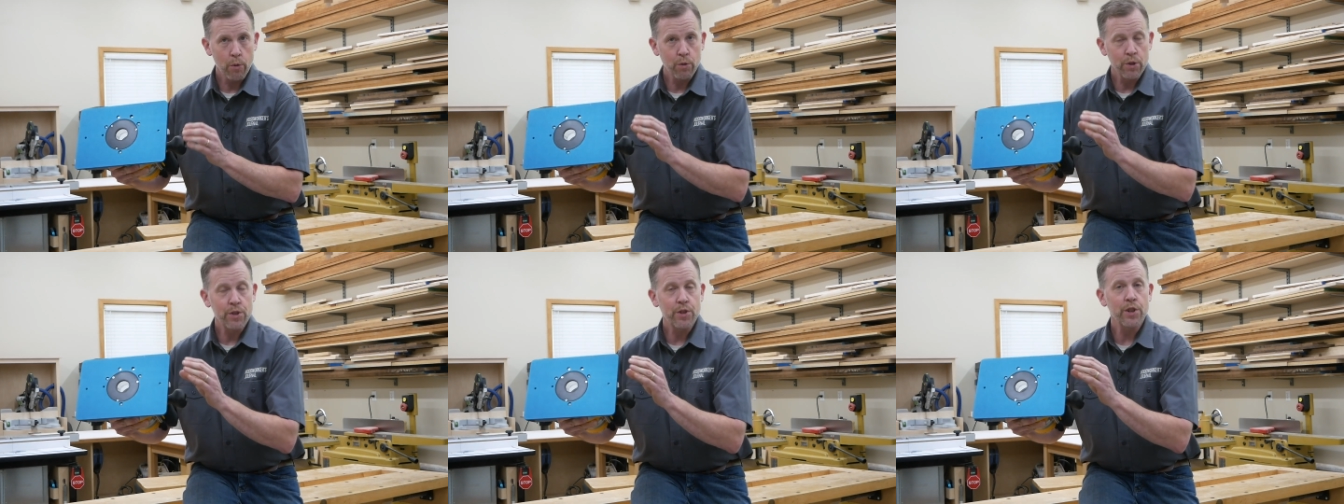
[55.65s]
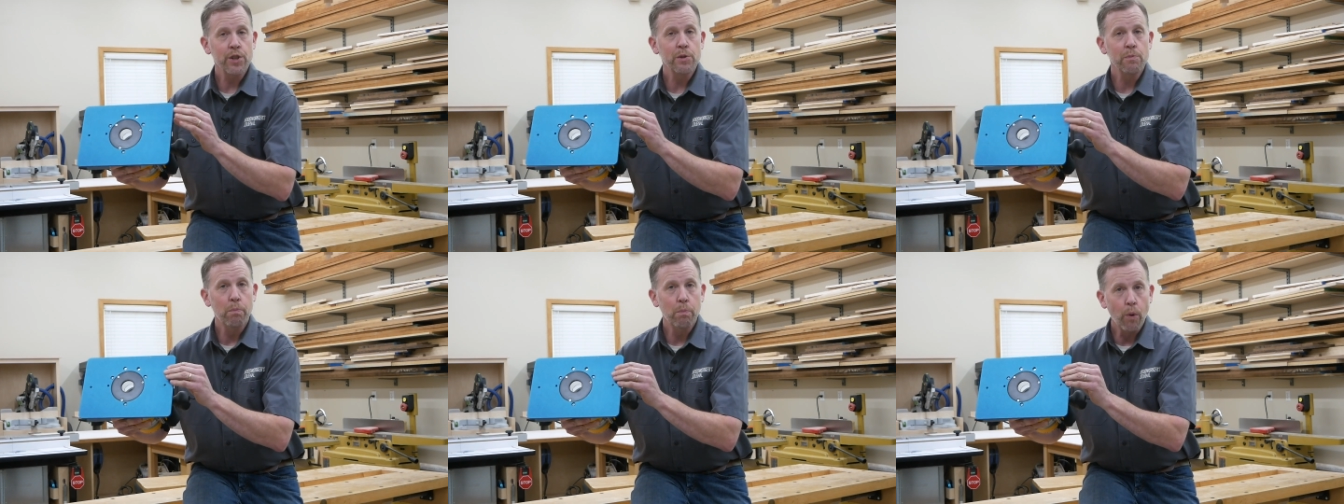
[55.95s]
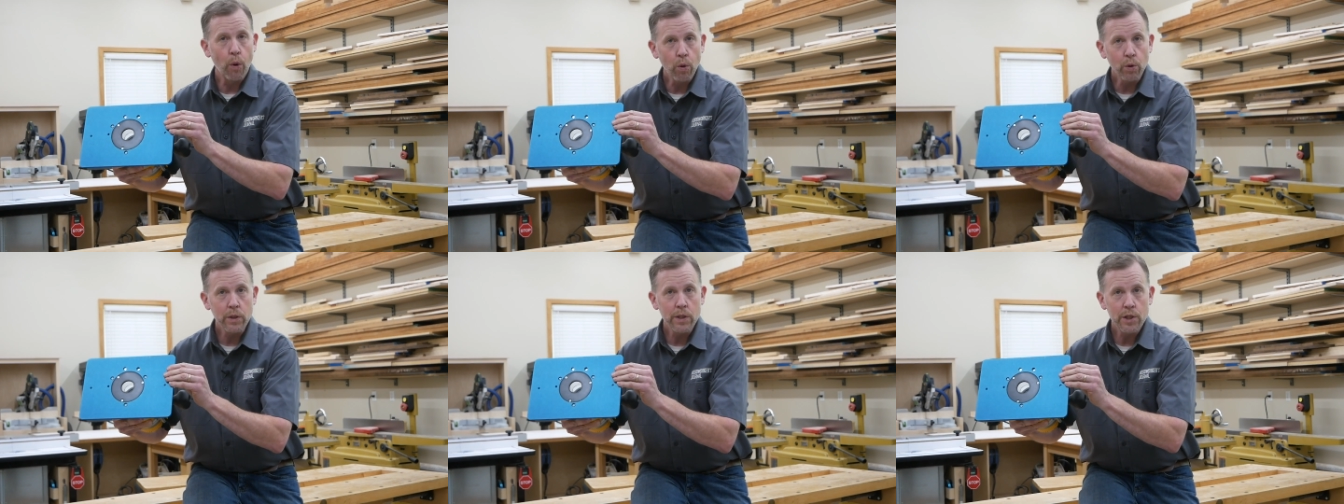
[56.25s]
was just
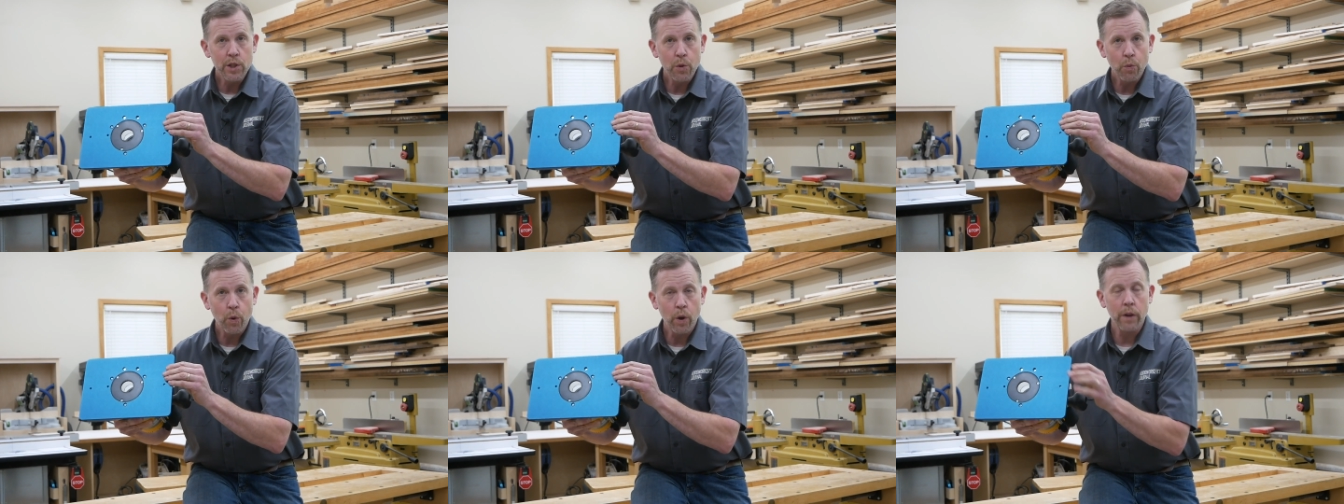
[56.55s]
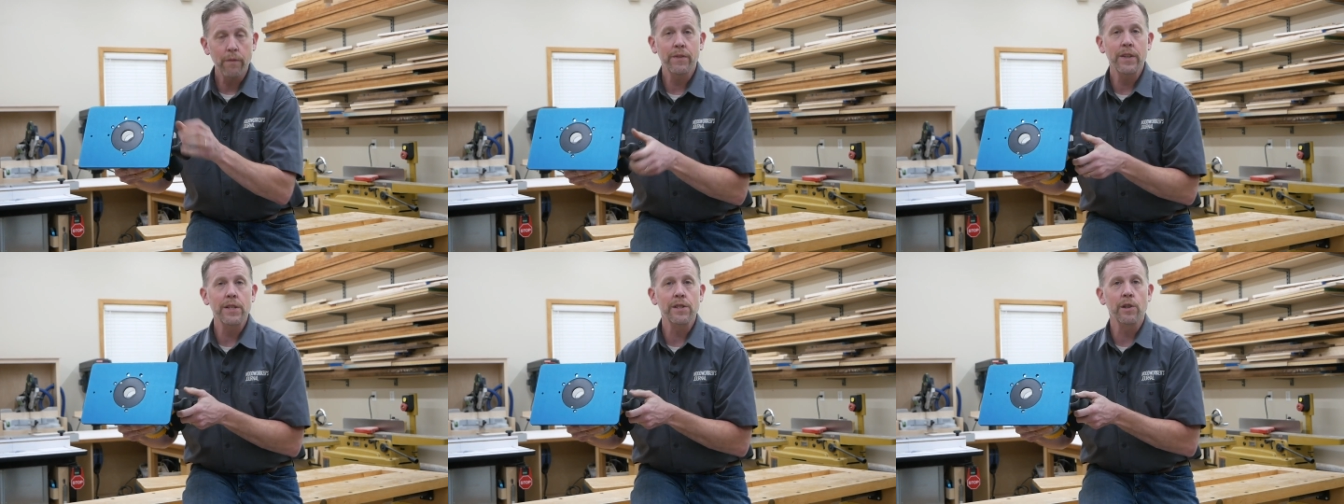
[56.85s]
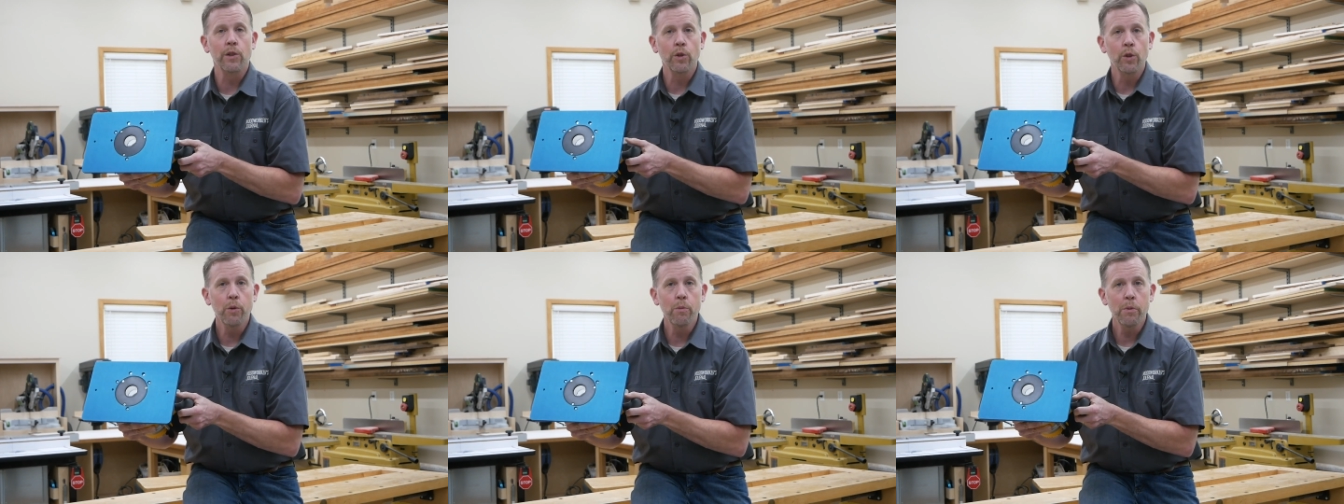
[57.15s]
bolted to one of these
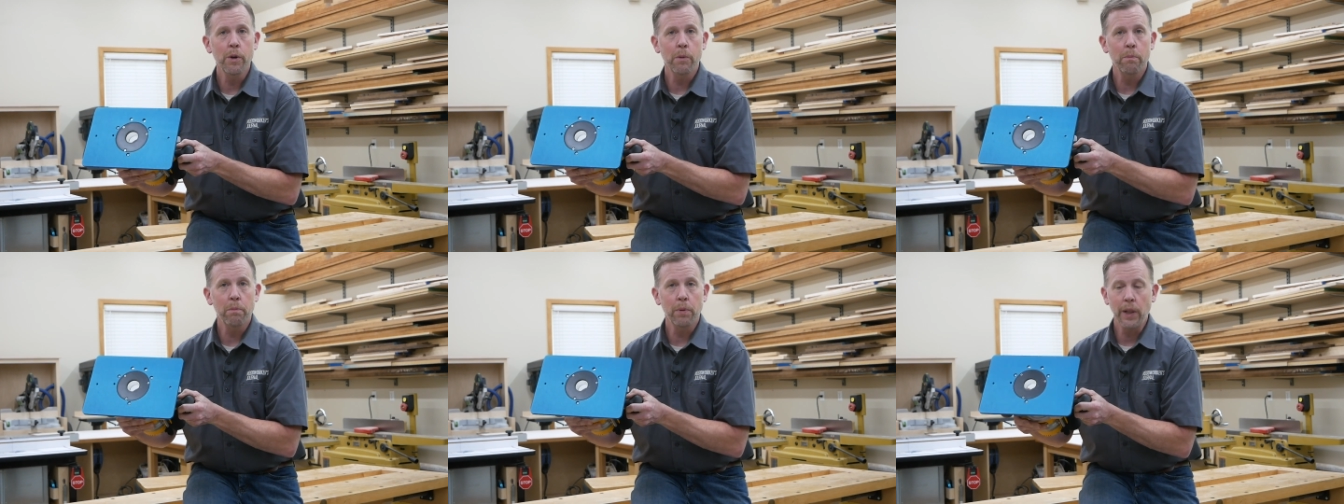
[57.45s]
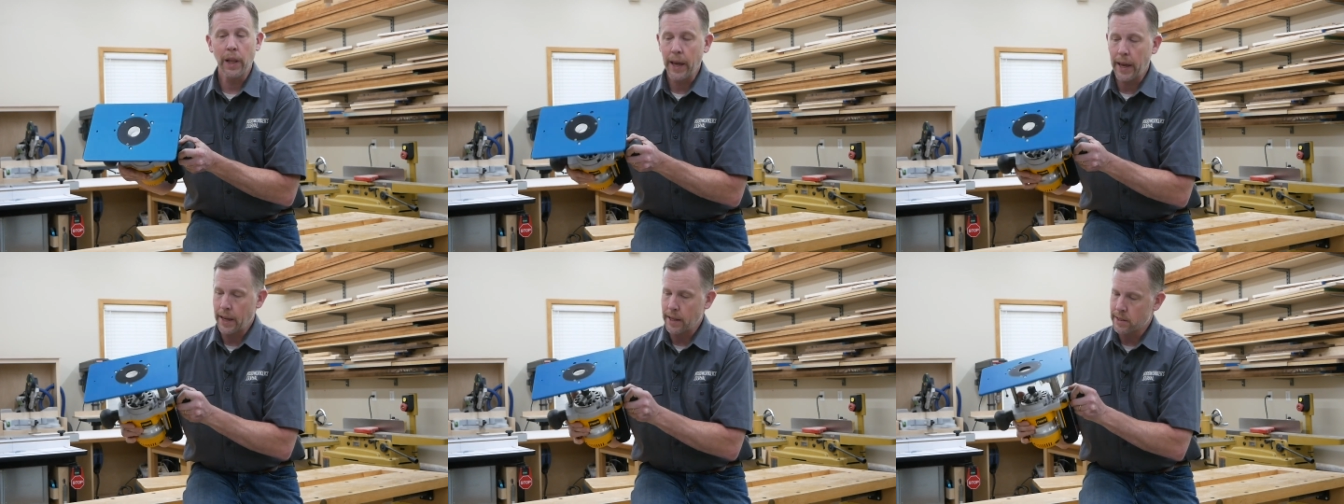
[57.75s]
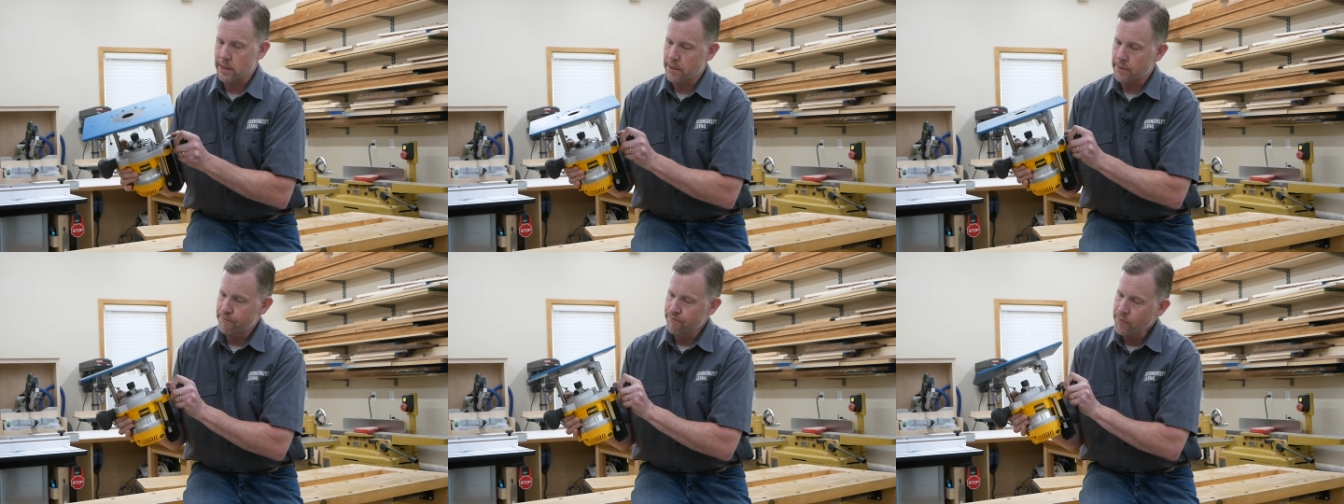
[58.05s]
aluminum
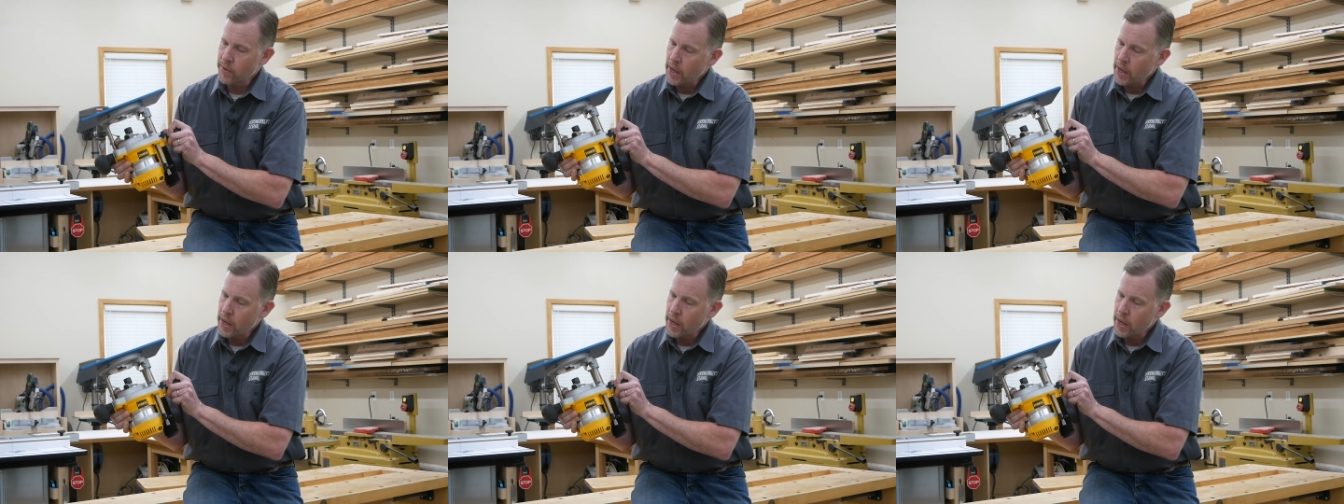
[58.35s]
plates